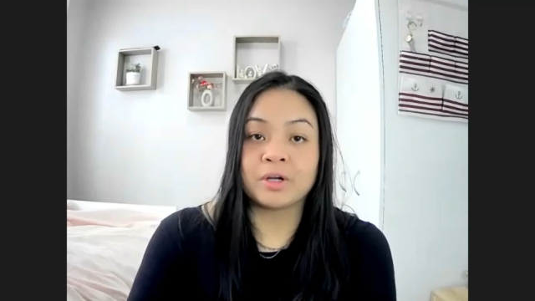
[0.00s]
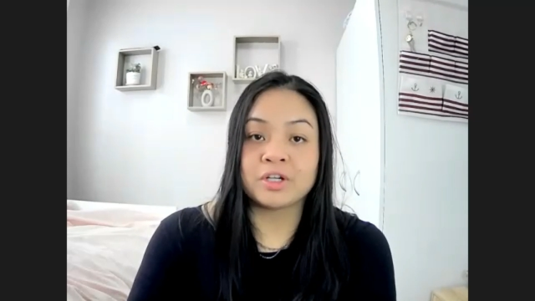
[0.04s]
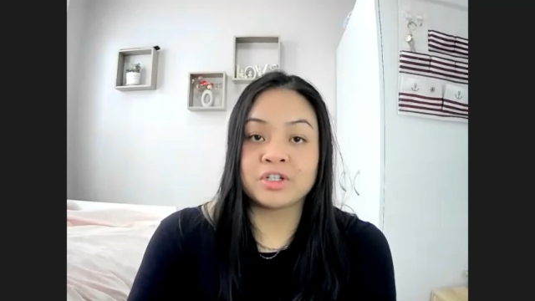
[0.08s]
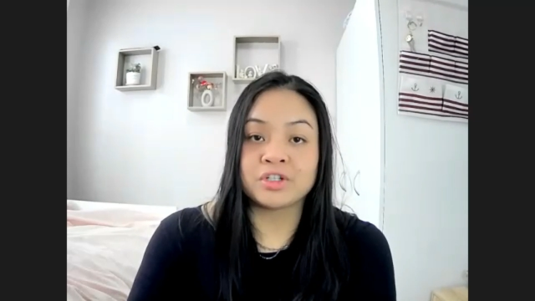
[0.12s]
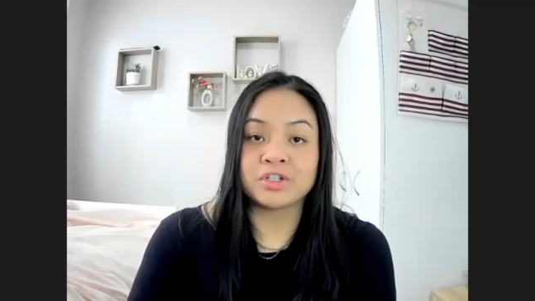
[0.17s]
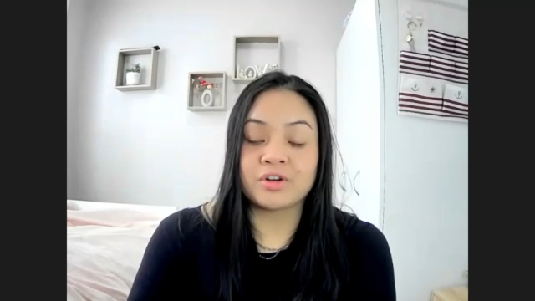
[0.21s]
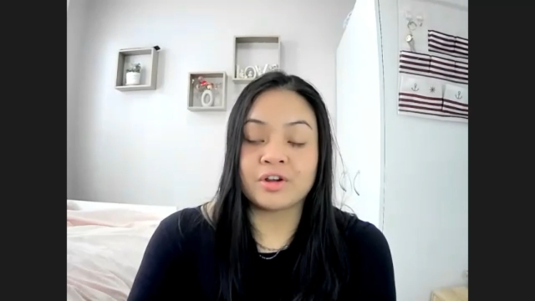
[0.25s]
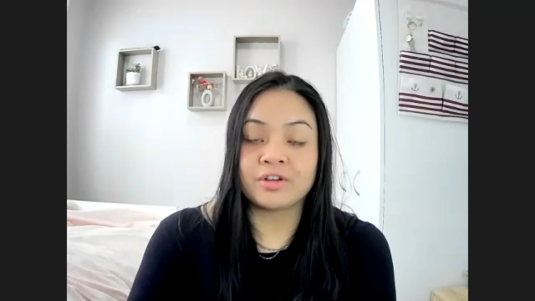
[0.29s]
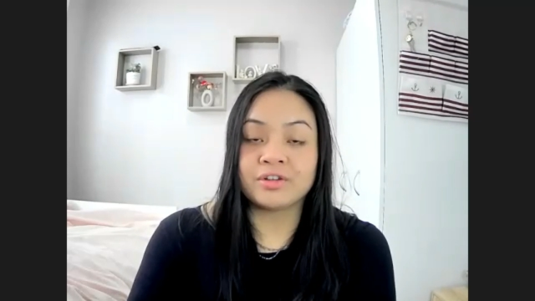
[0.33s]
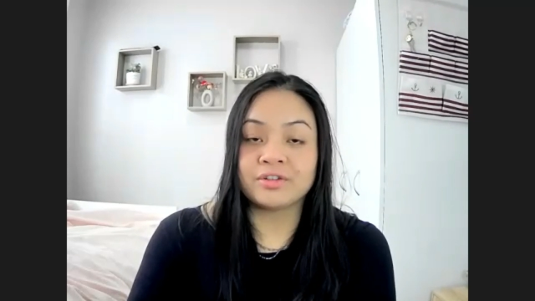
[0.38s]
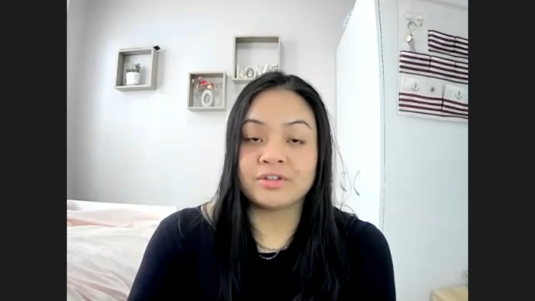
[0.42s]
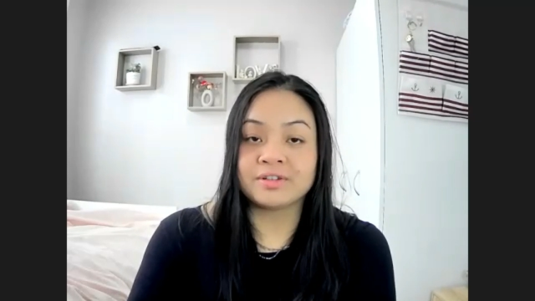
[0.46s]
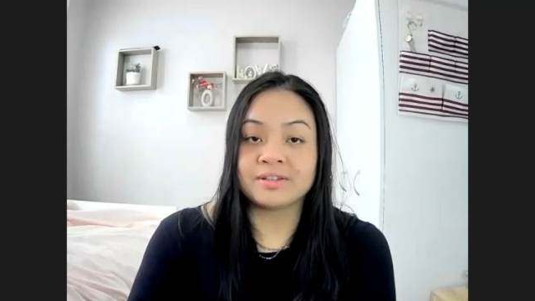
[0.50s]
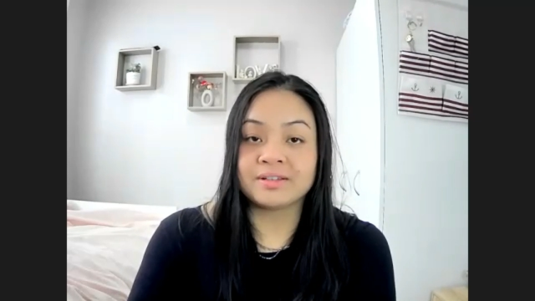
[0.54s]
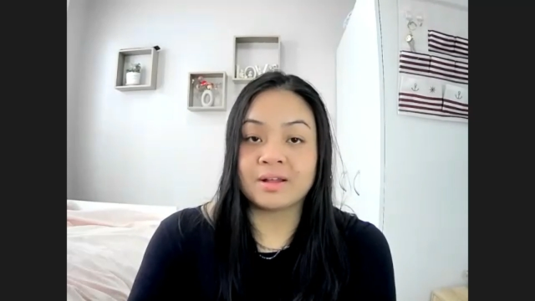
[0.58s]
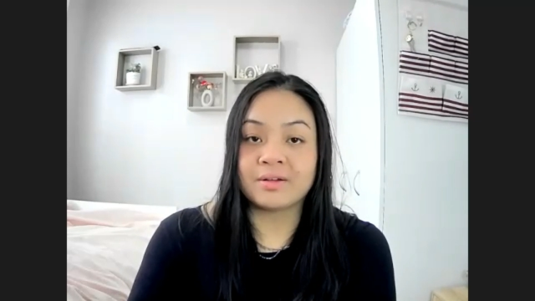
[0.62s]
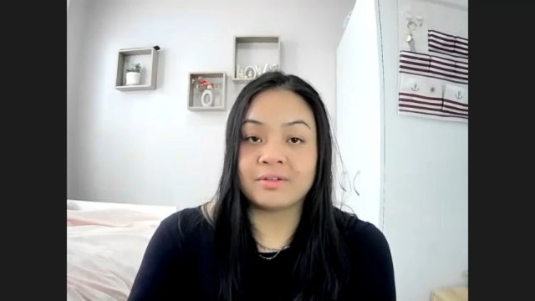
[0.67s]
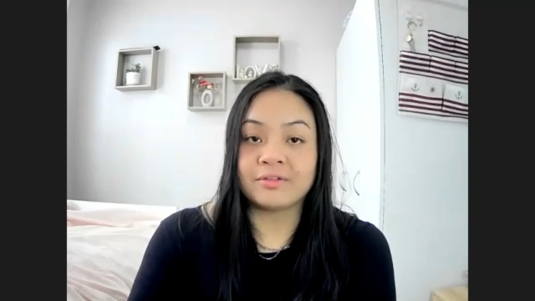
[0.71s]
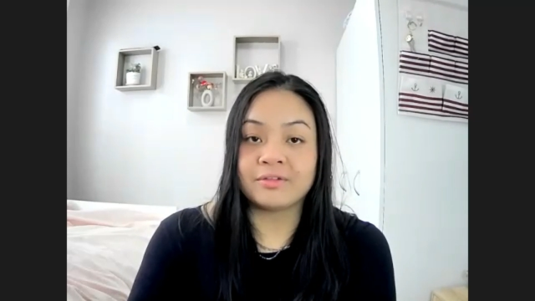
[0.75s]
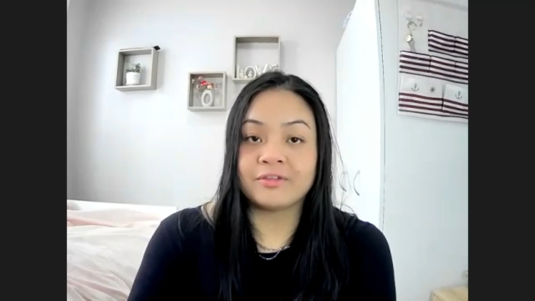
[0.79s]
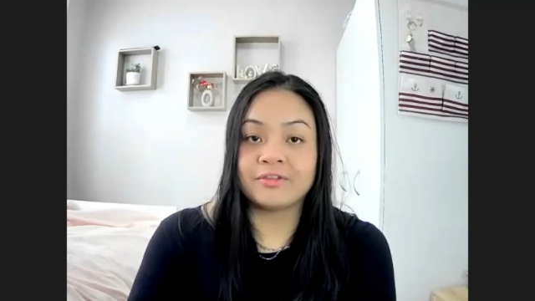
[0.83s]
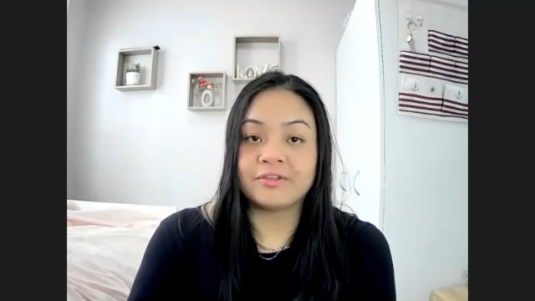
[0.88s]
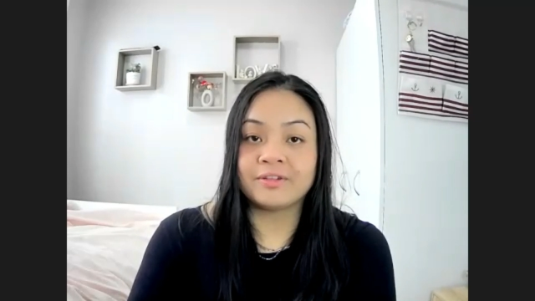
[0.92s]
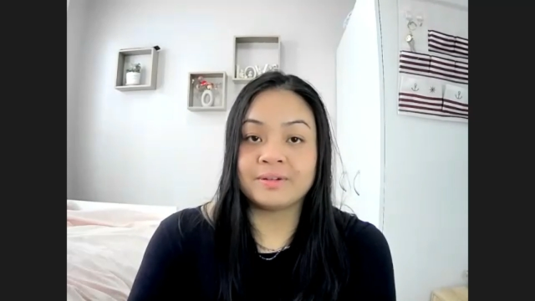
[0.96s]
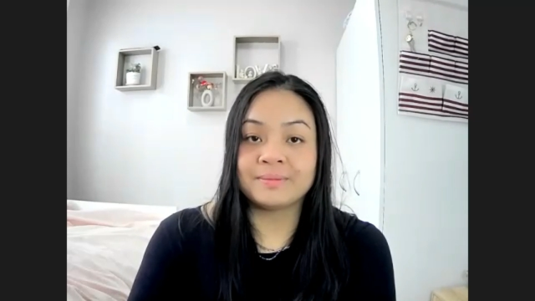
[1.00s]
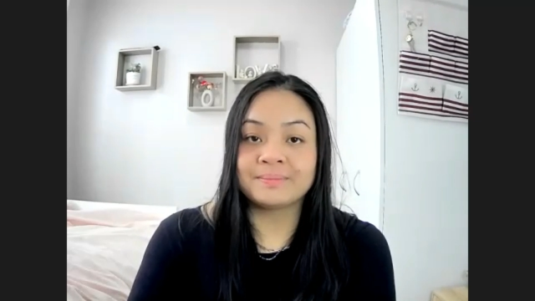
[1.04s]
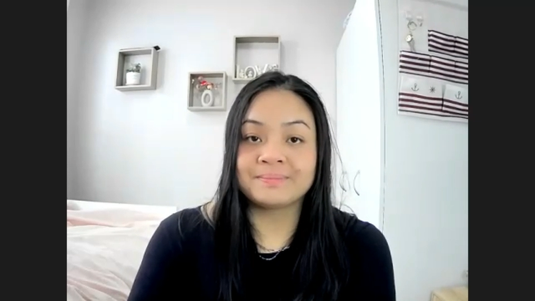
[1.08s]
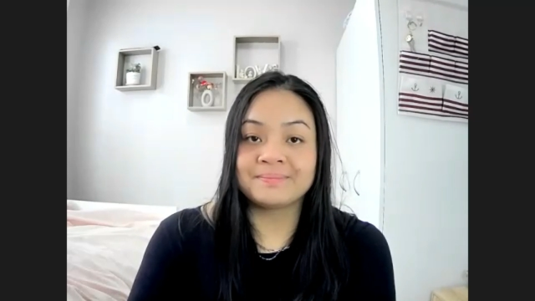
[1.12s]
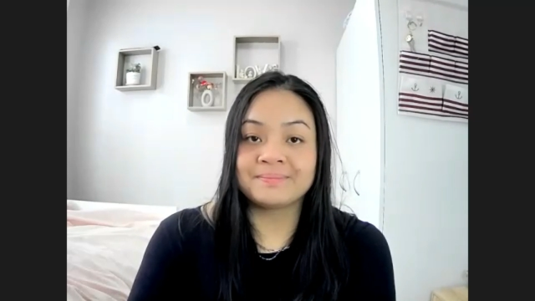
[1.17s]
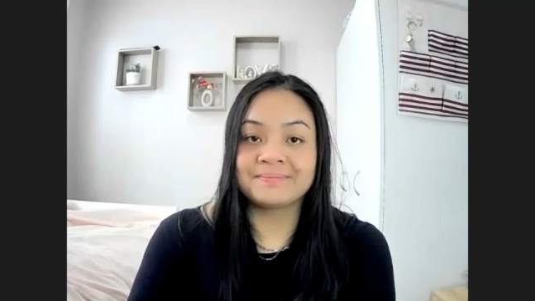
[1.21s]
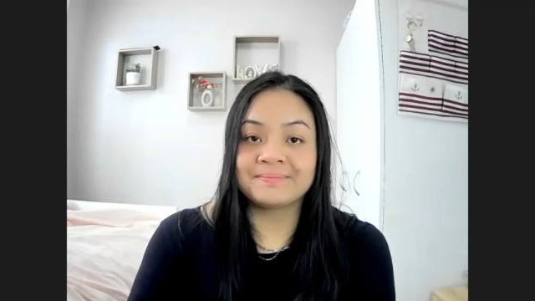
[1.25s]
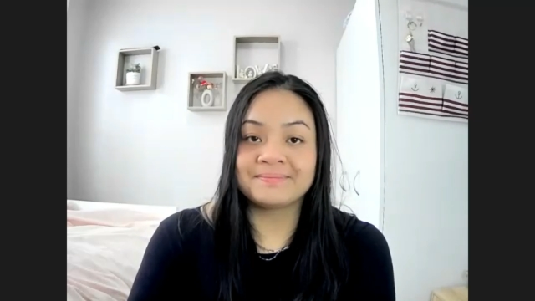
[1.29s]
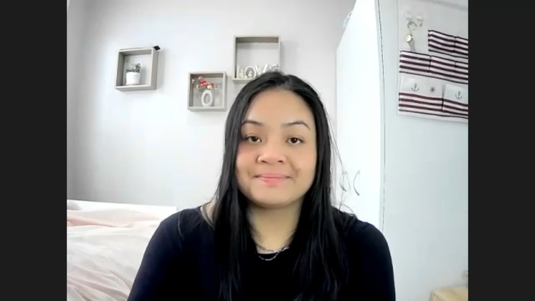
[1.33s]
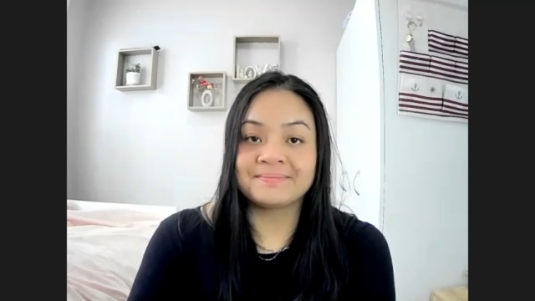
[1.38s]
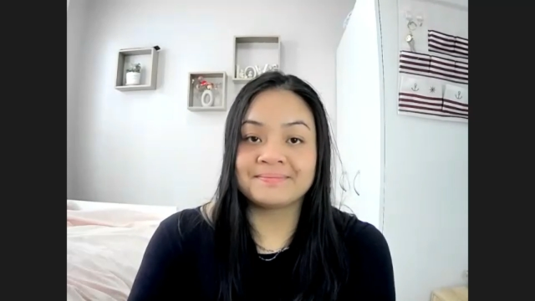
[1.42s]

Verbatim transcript: pressure on yourself.